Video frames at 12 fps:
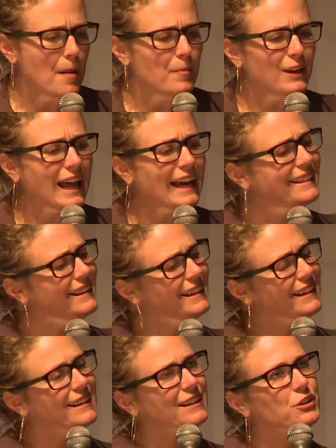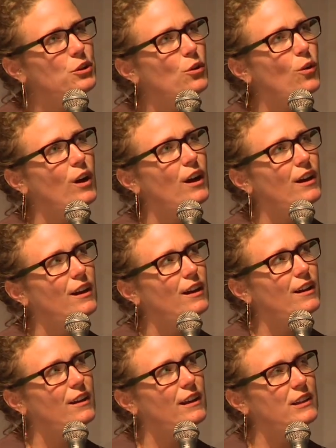But I think, you know,
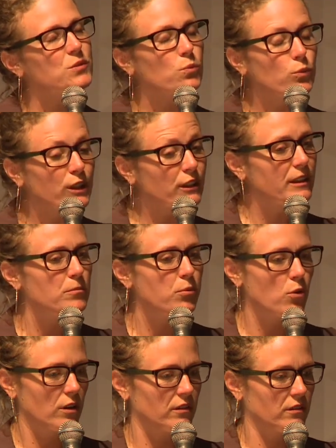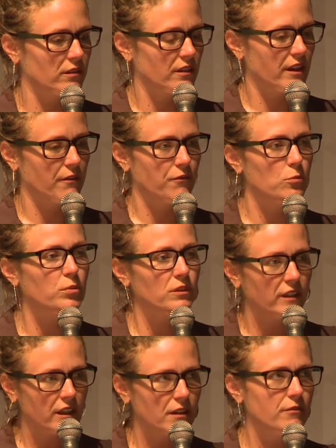it's really important if you
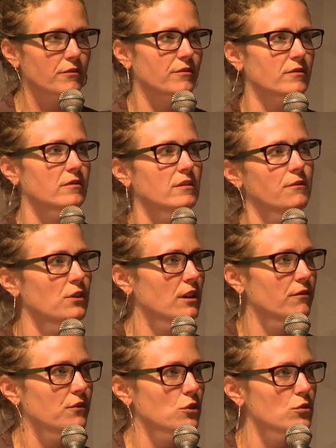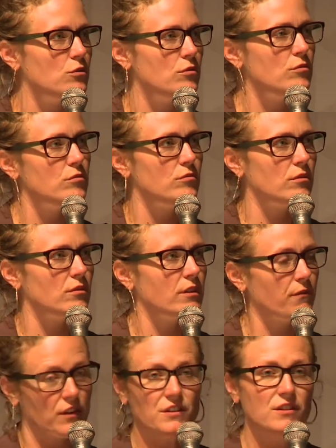believe,
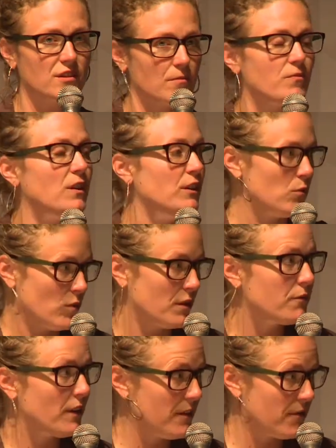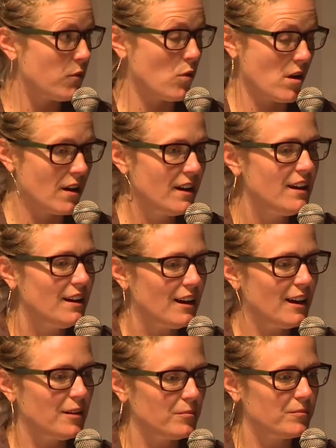if this is something you want to fight for,
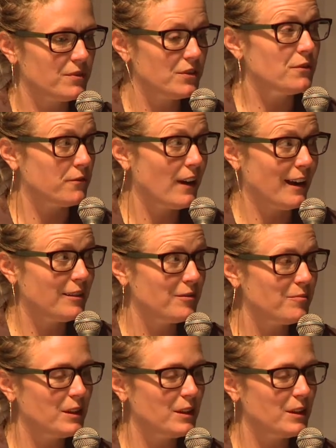to fight.